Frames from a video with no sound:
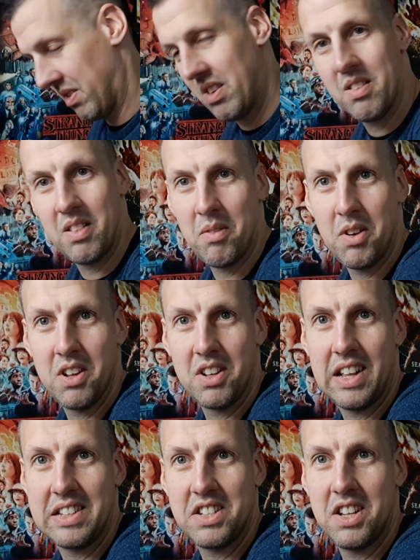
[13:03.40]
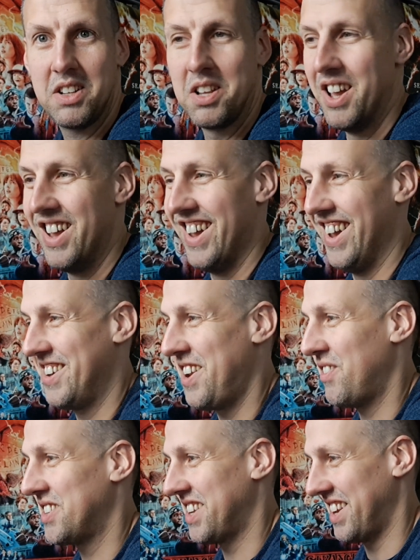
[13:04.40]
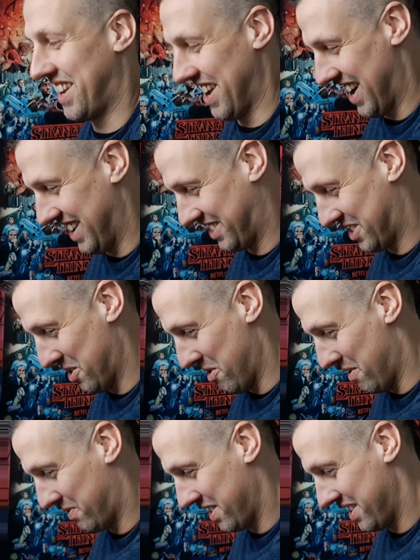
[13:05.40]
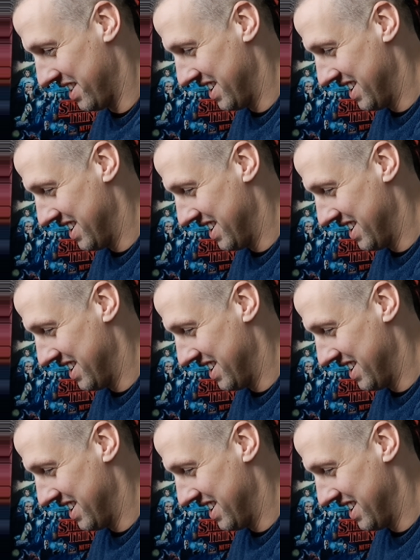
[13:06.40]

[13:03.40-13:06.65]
Never heard that say, never said that too often.